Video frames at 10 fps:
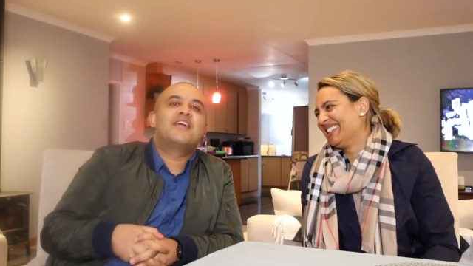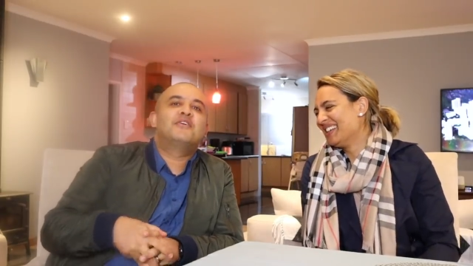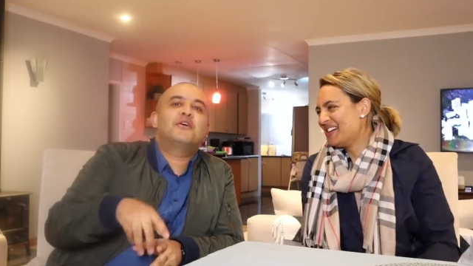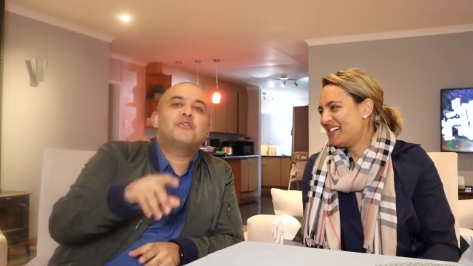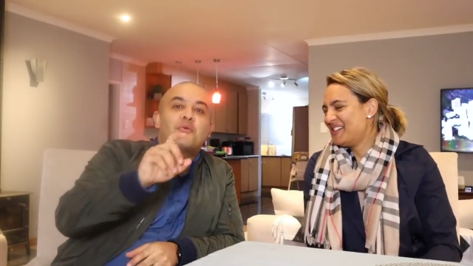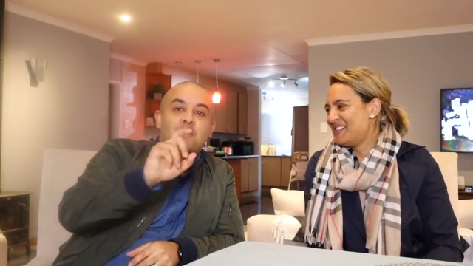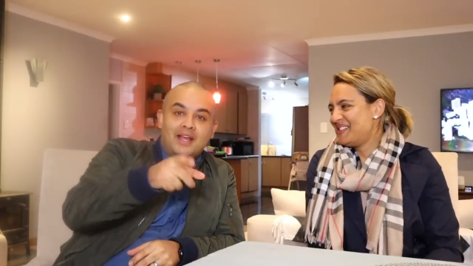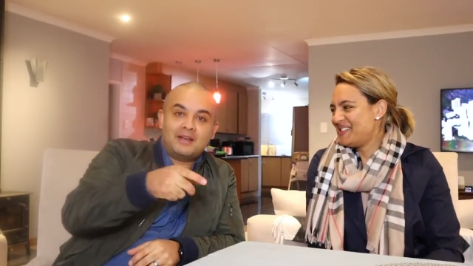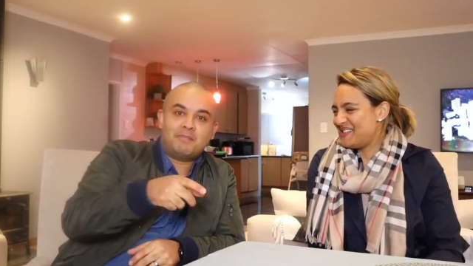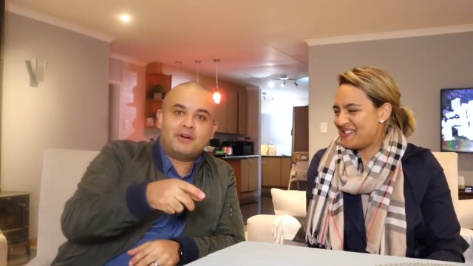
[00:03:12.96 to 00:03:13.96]
Speaker 1: you know, the
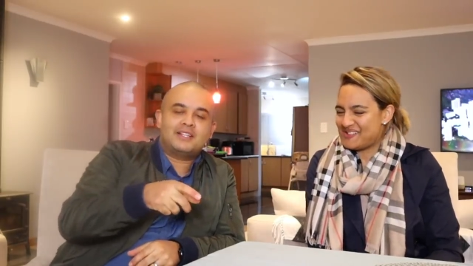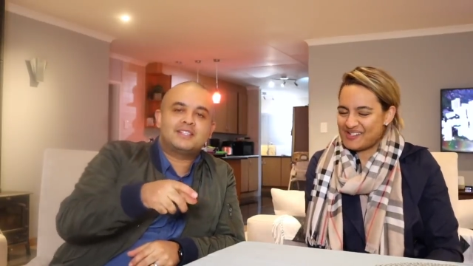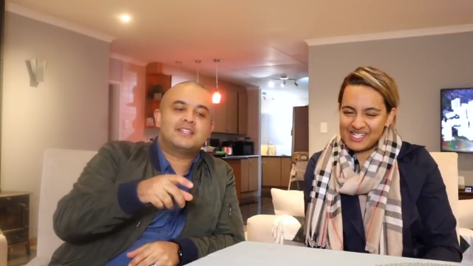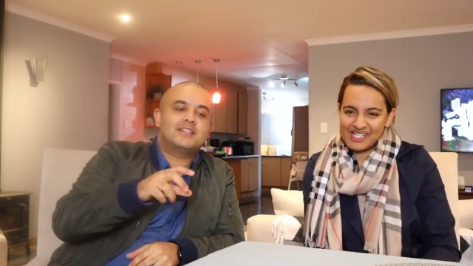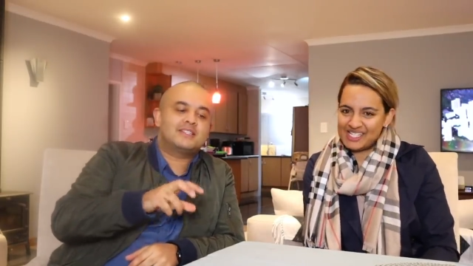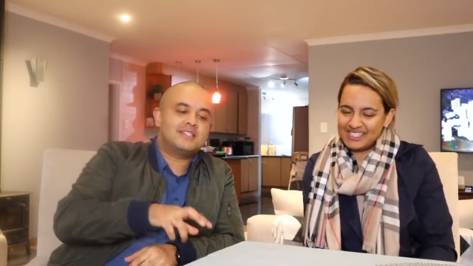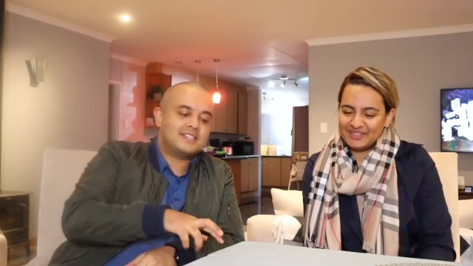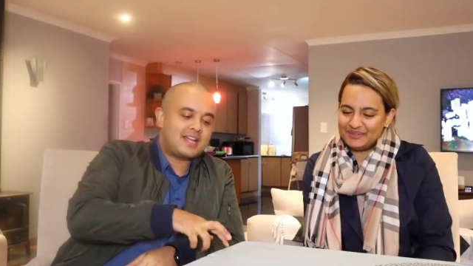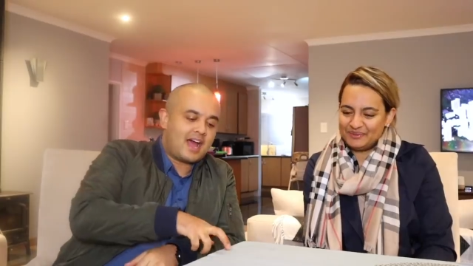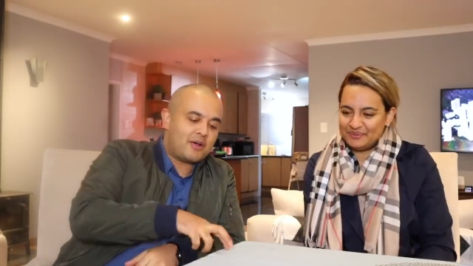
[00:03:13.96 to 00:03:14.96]
weird part is, and this
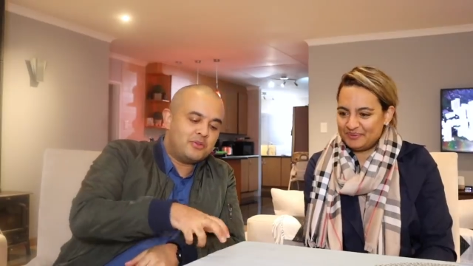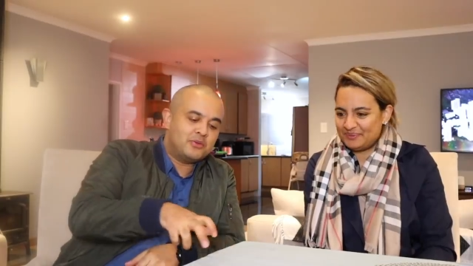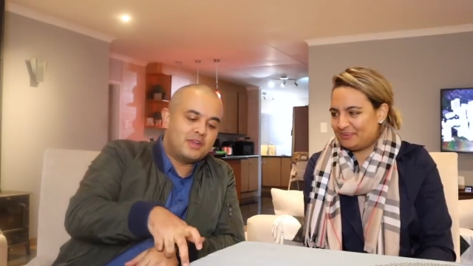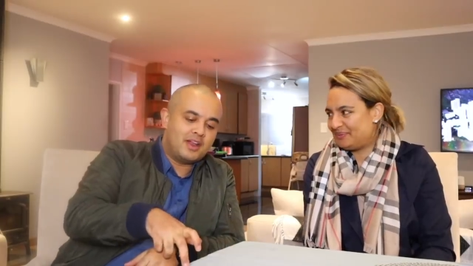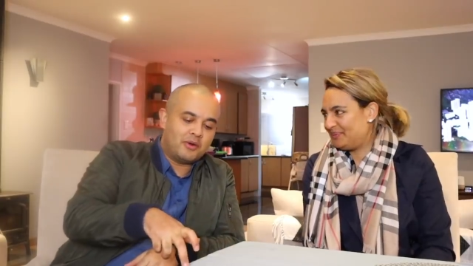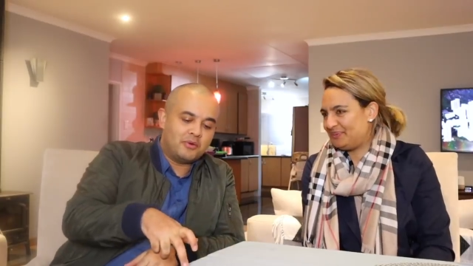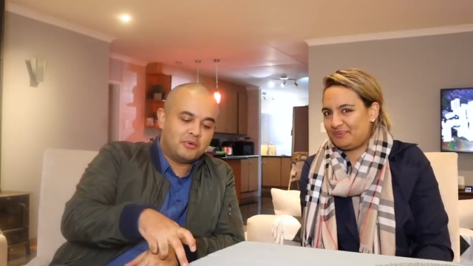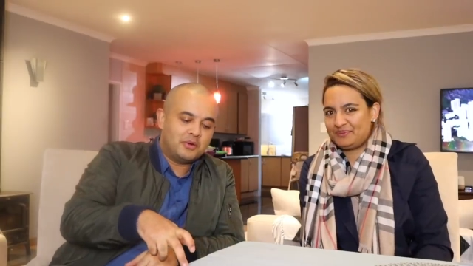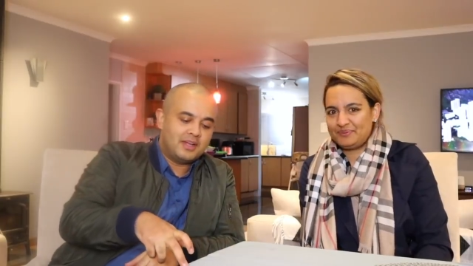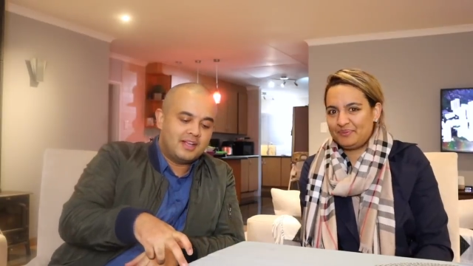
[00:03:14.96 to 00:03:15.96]
is how you know